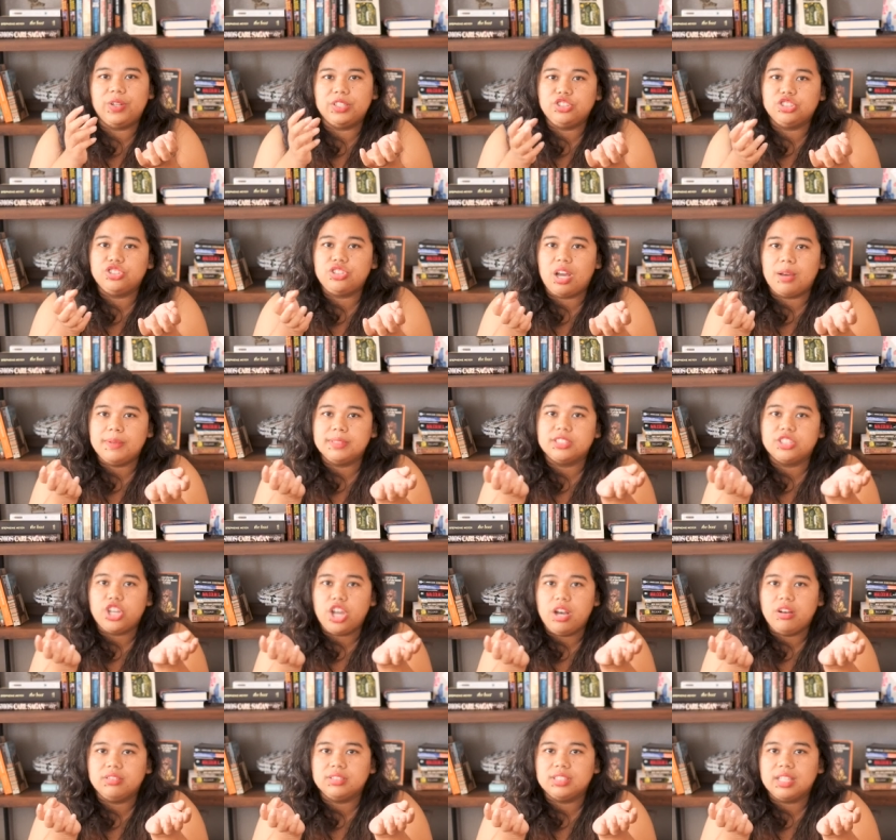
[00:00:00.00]
Regis Thomas'
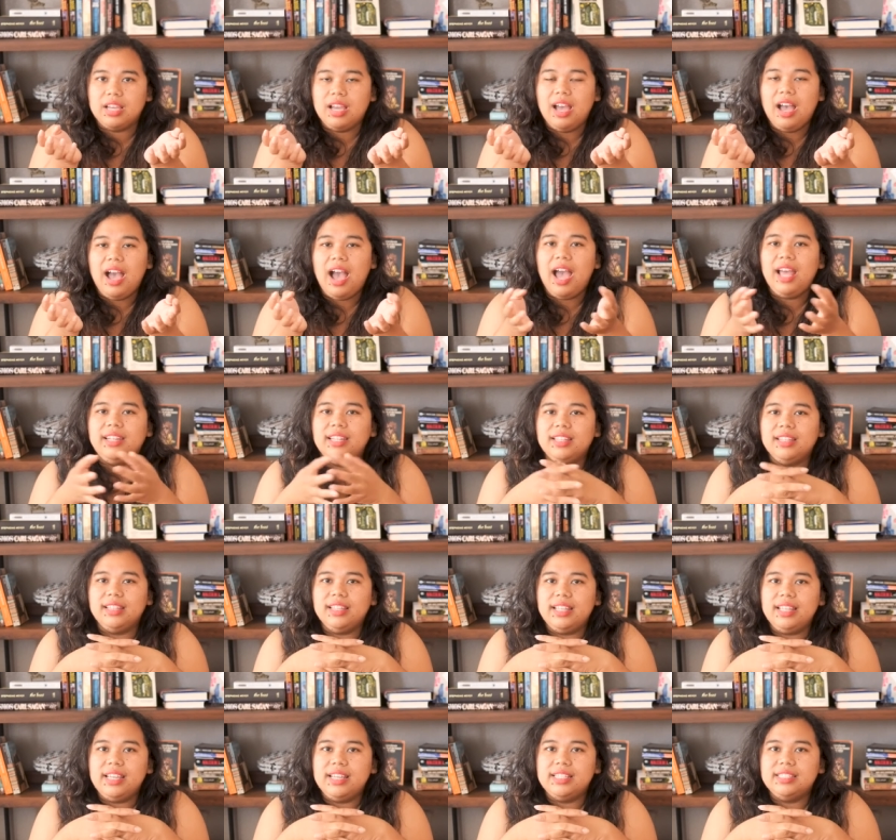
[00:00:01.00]
ghost. And
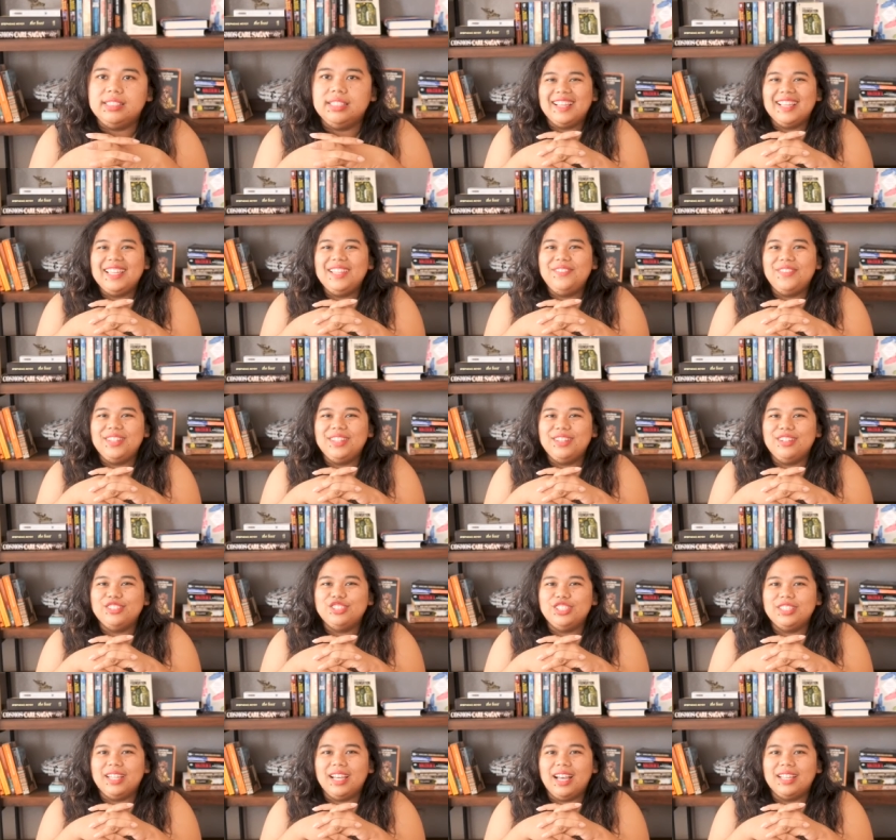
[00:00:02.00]
then Liz, even though
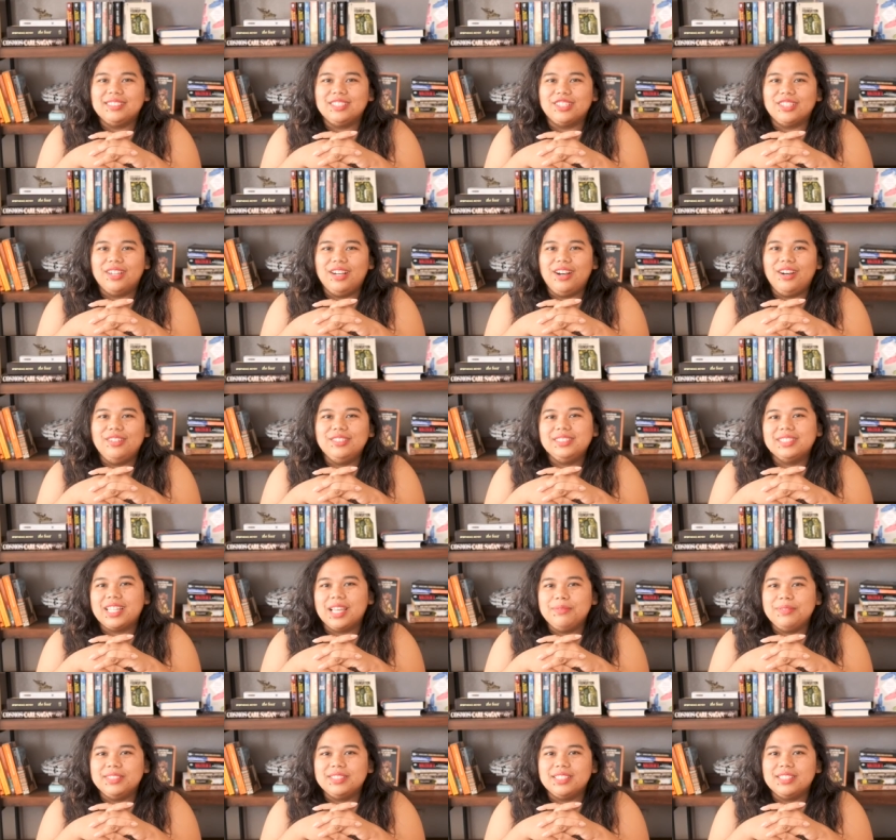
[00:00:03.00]
she has her own
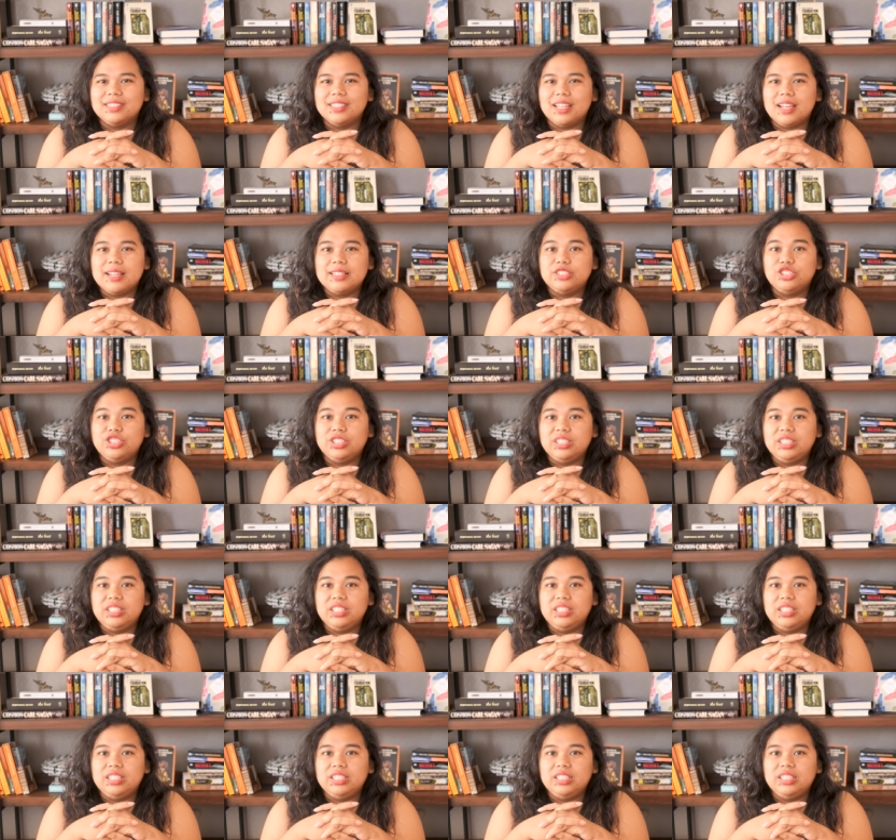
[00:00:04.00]
skepticism,
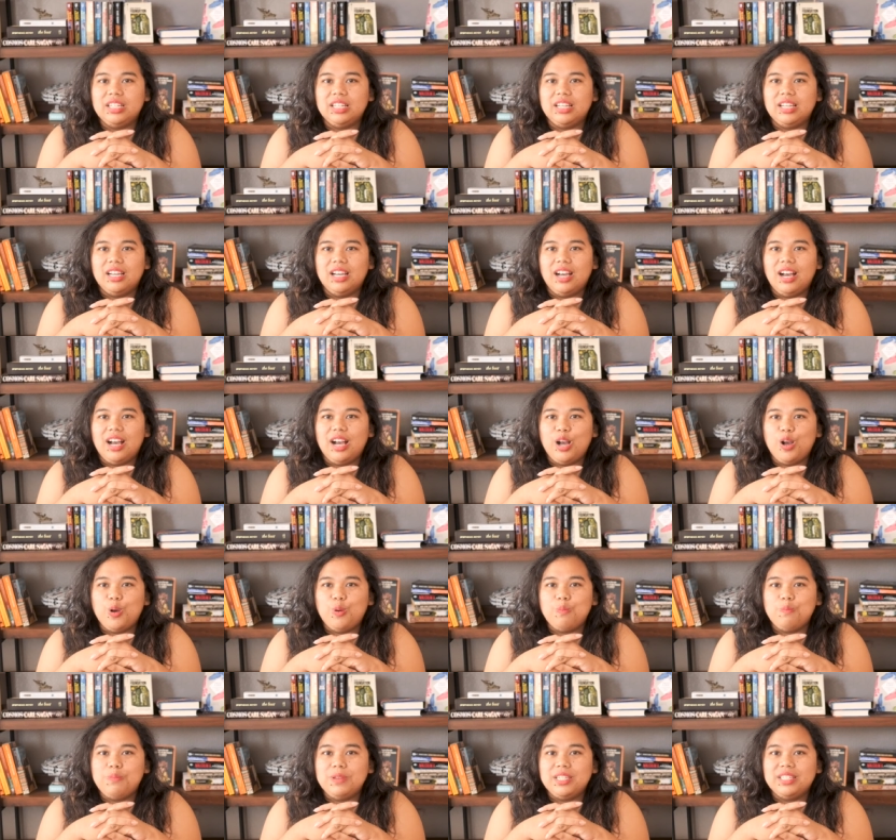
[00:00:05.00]
she,
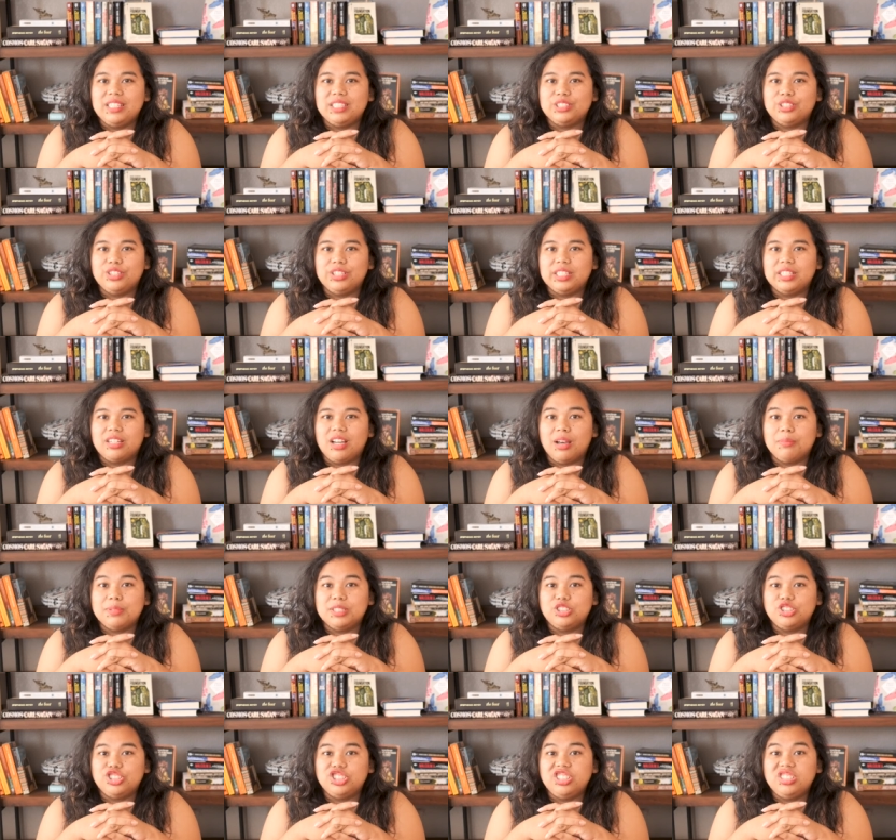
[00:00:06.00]
being a dirty cop
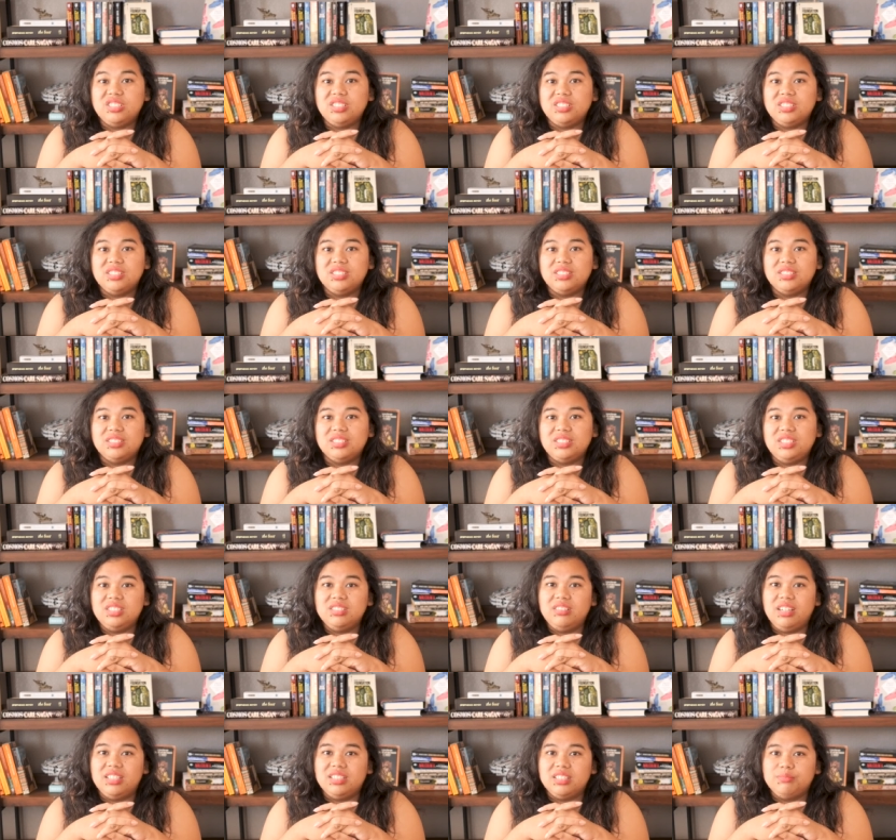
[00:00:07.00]
that she is,
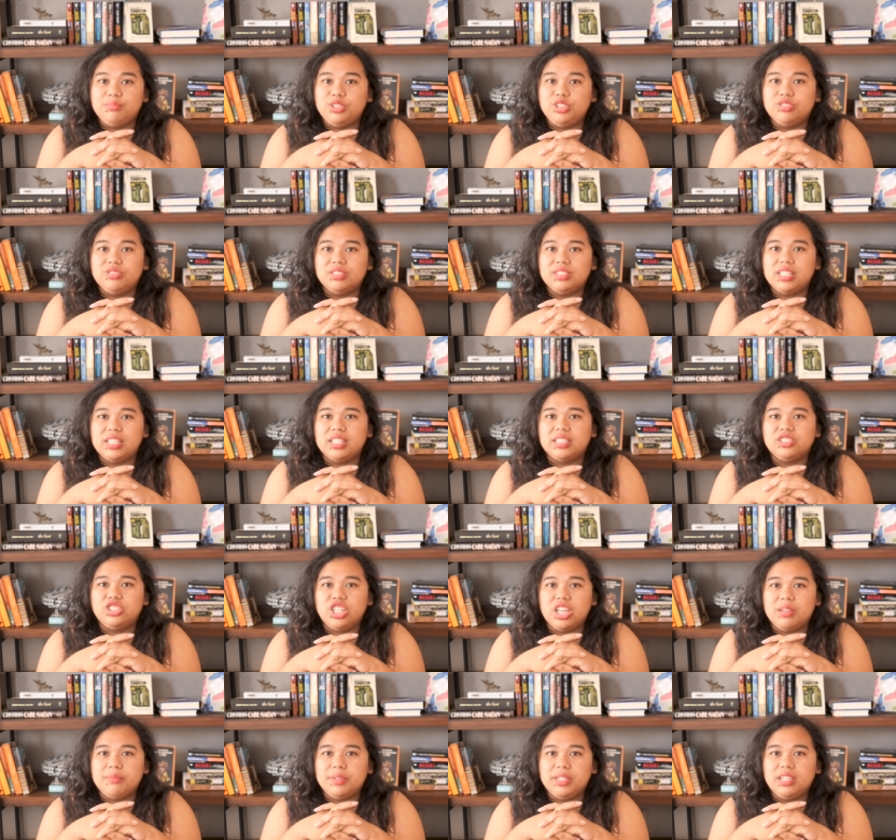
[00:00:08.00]
still end up using
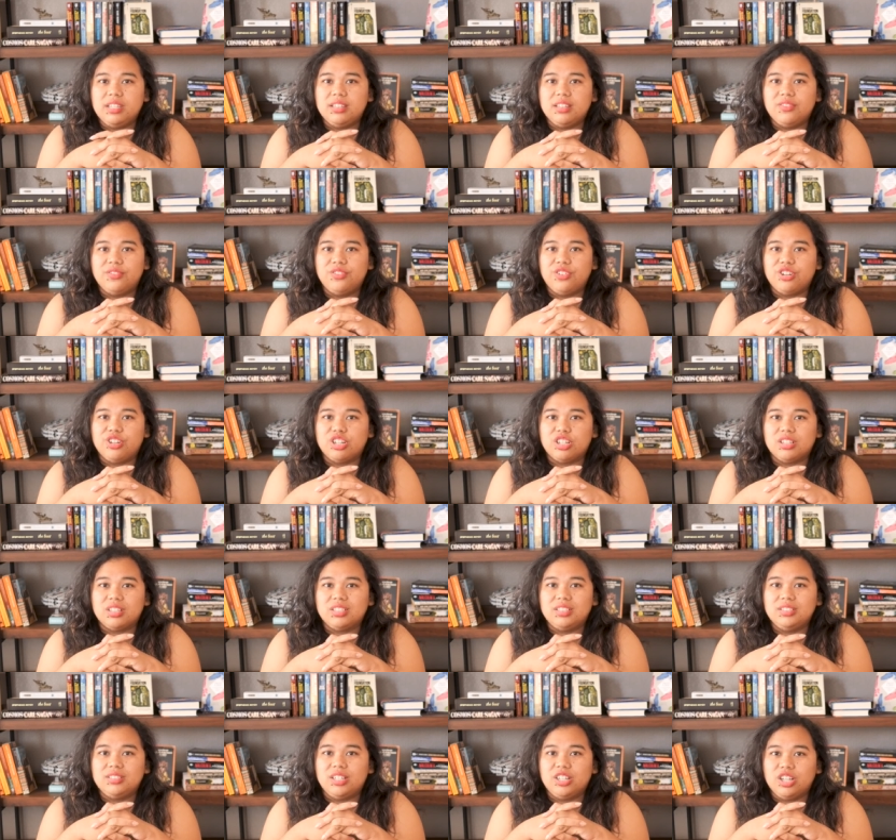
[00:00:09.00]
Jamie
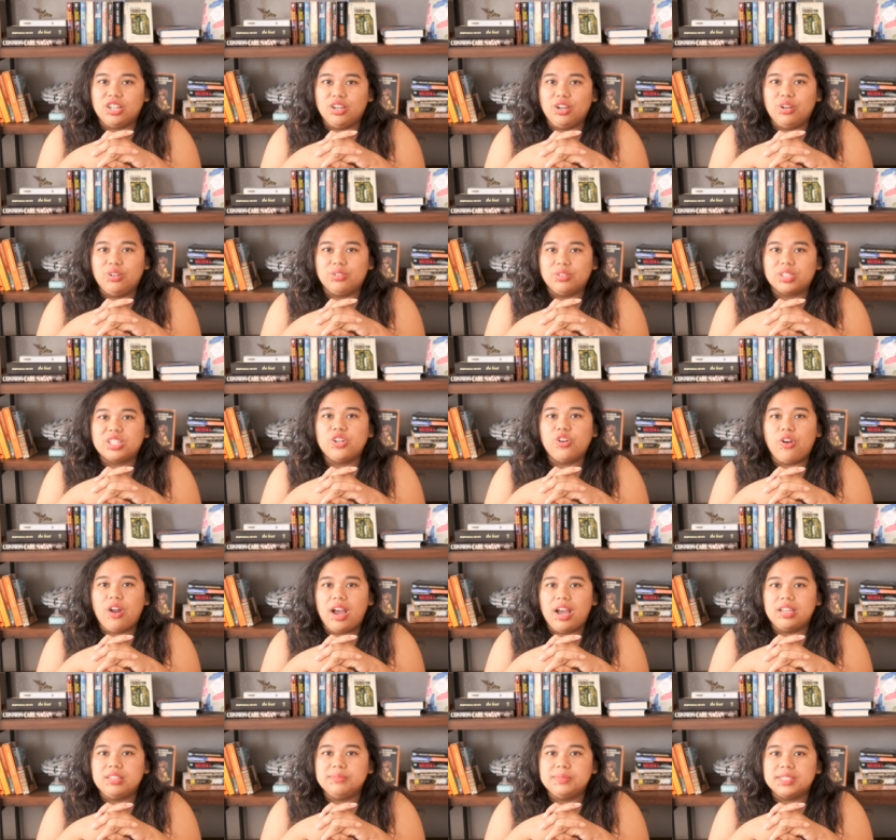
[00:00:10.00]
for her
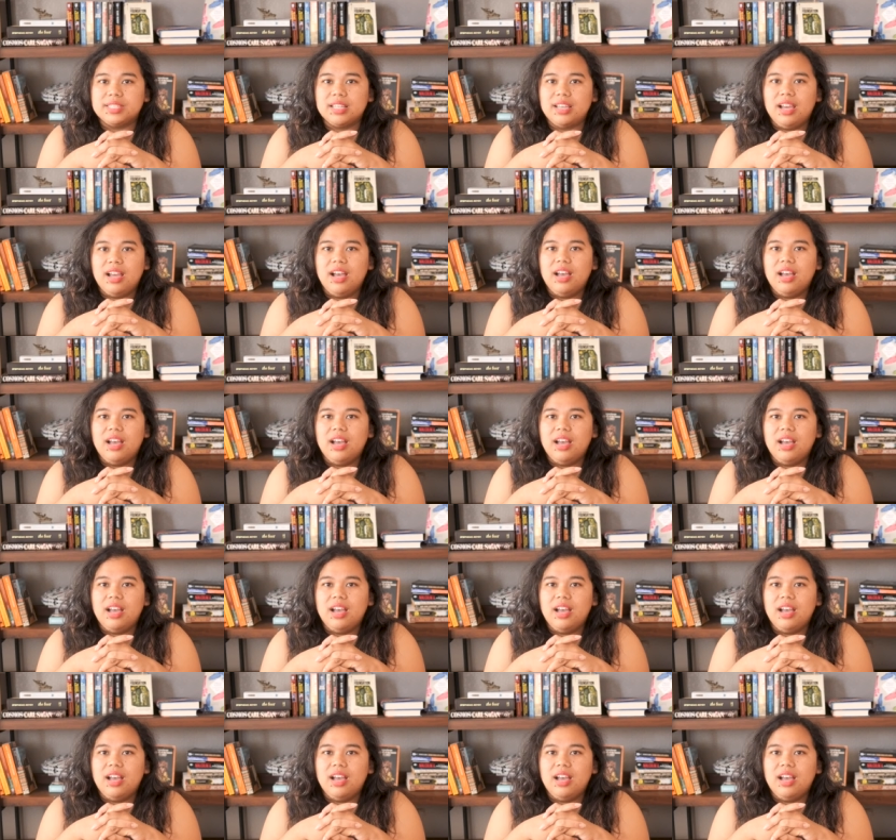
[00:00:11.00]
crimes.